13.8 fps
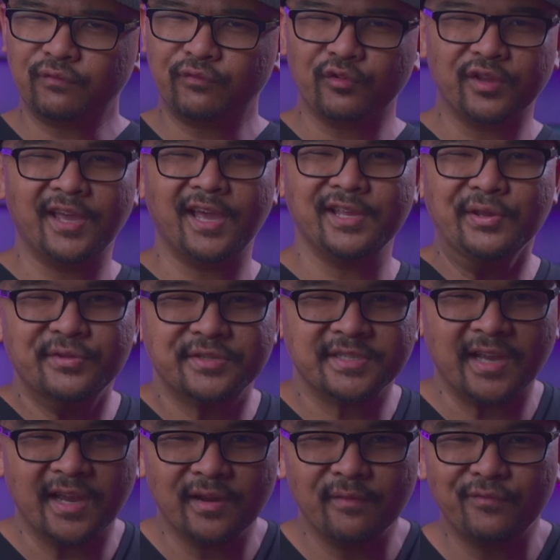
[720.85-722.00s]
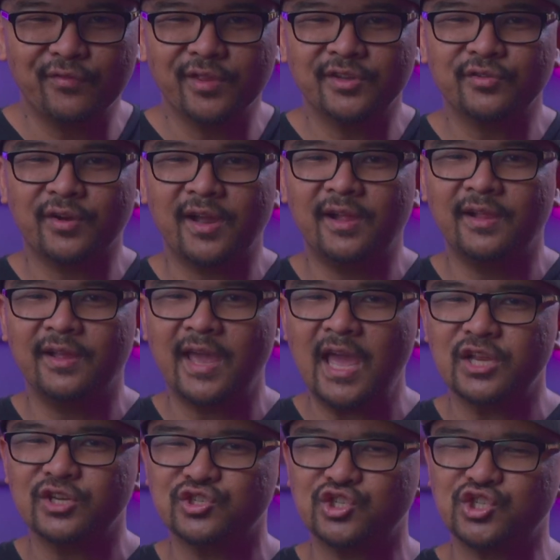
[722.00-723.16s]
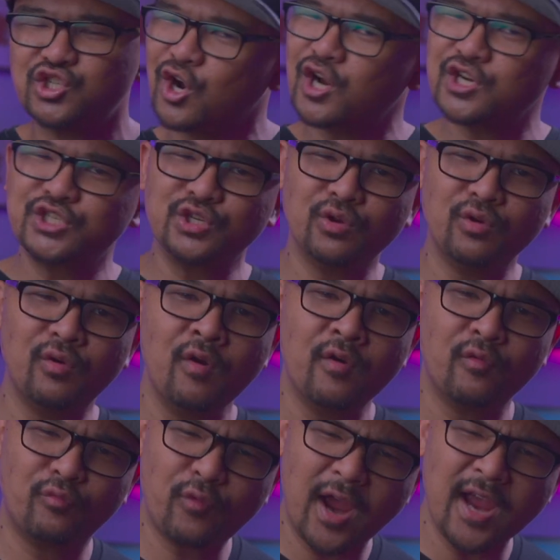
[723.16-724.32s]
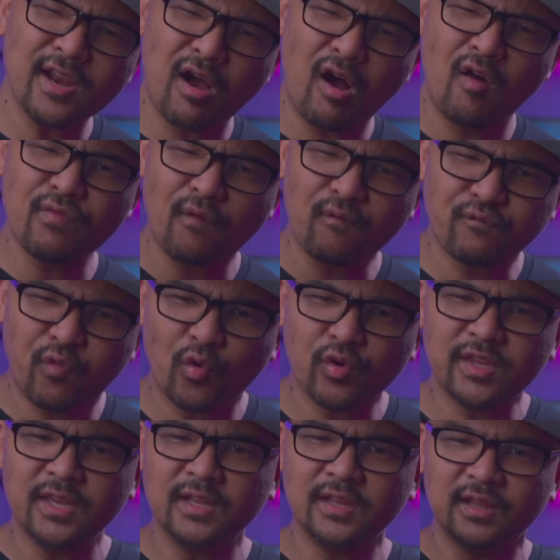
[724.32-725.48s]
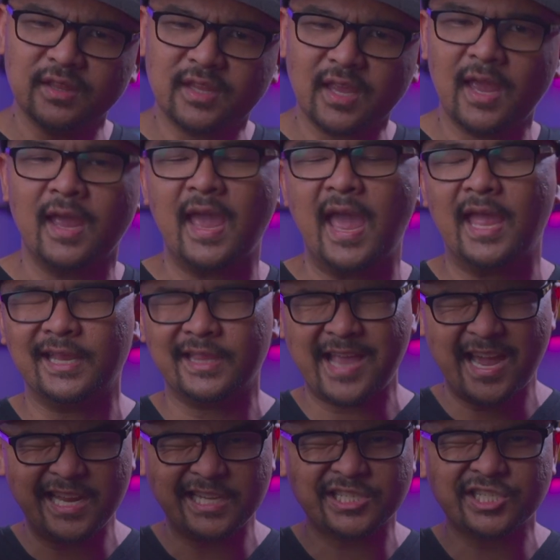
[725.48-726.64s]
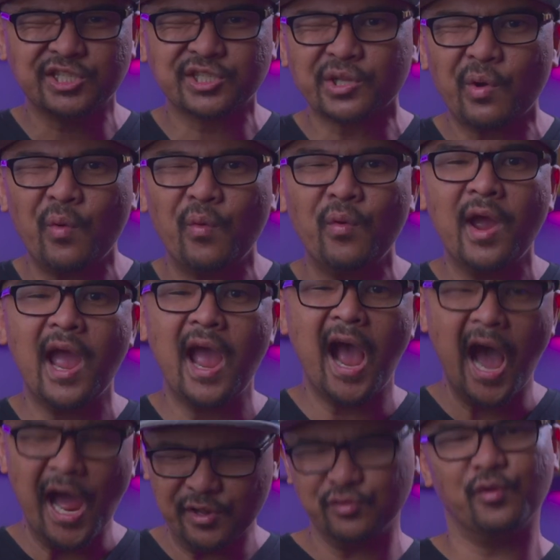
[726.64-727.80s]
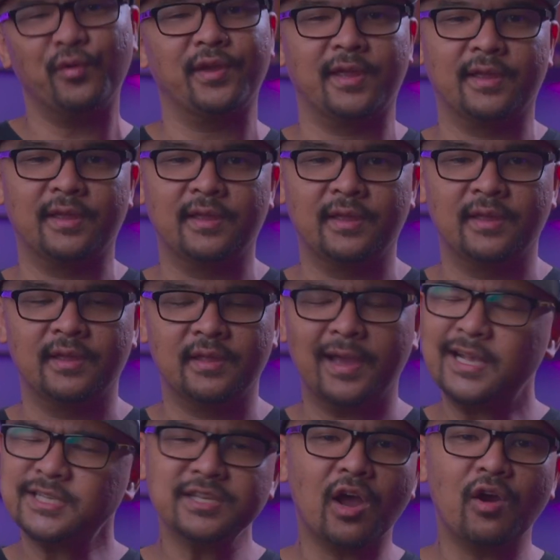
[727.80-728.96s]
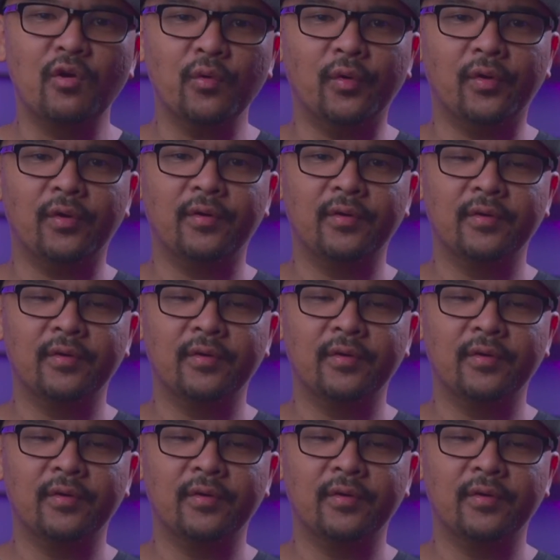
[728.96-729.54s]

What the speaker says: forget you sign up for the trial and charge you right on the 14th day, and that is so annoying. That's not cool.